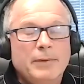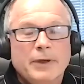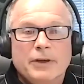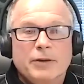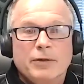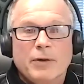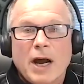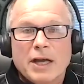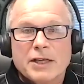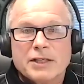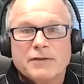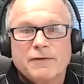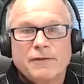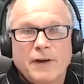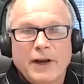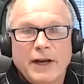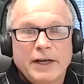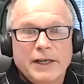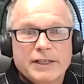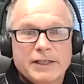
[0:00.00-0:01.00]
grass
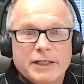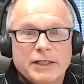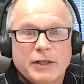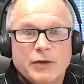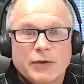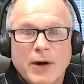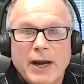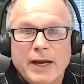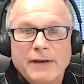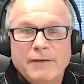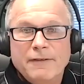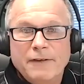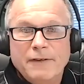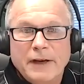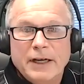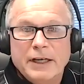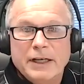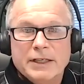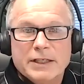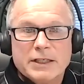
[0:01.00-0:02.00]
fed? Is it grain
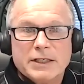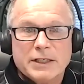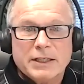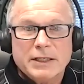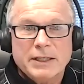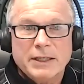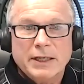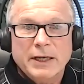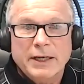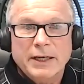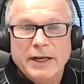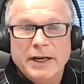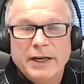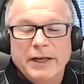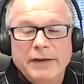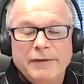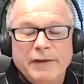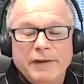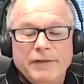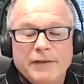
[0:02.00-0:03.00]
fed? And
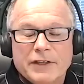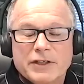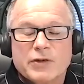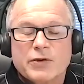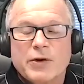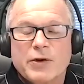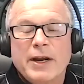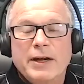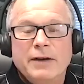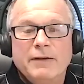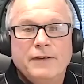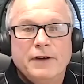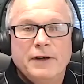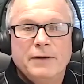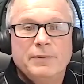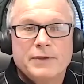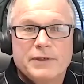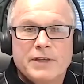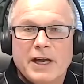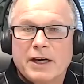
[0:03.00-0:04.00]
even if it's grain
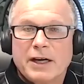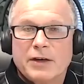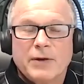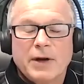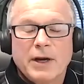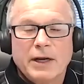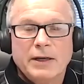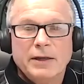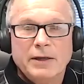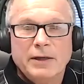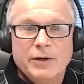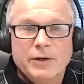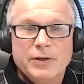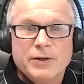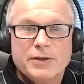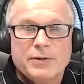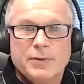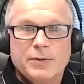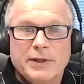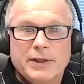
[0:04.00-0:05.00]
fed, was that grain
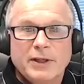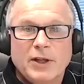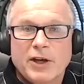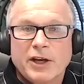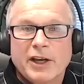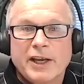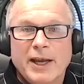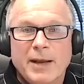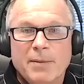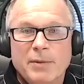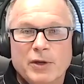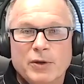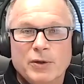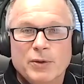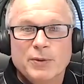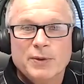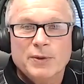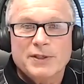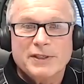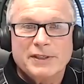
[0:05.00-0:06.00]
used with a lot of
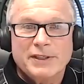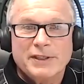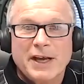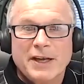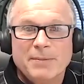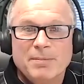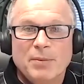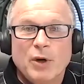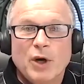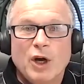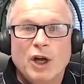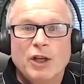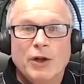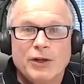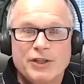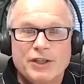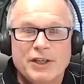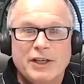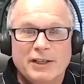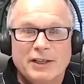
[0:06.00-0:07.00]
chemical? Was it done
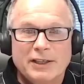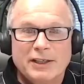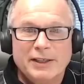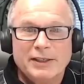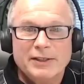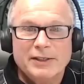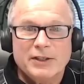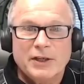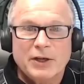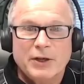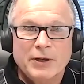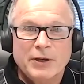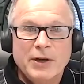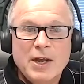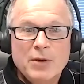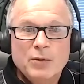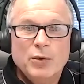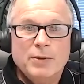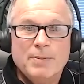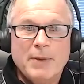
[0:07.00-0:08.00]
biologically? So
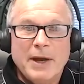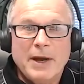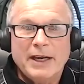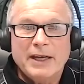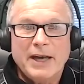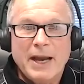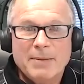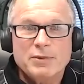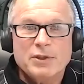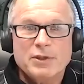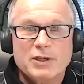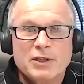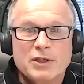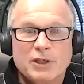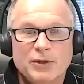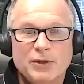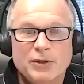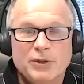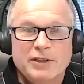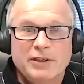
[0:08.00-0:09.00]
would make an
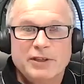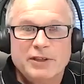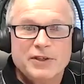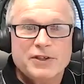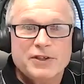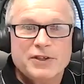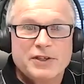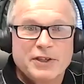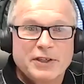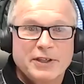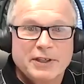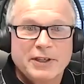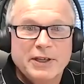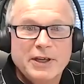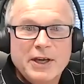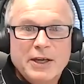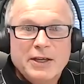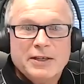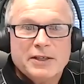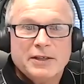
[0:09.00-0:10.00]
absolute difference to
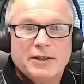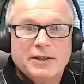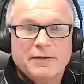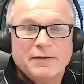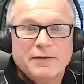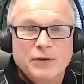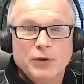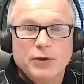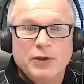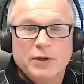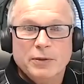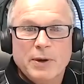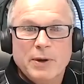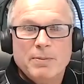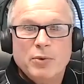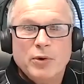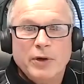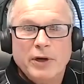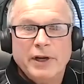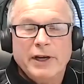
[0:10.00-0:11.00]
the food that we're
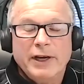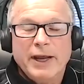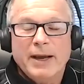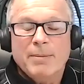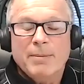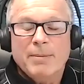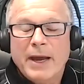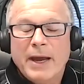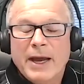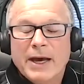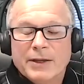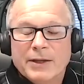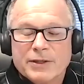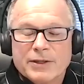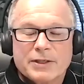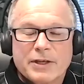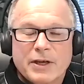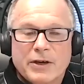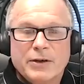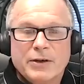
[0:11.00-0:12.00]
putting in our mouths.
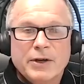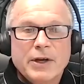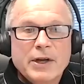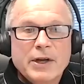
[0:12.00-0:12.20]
So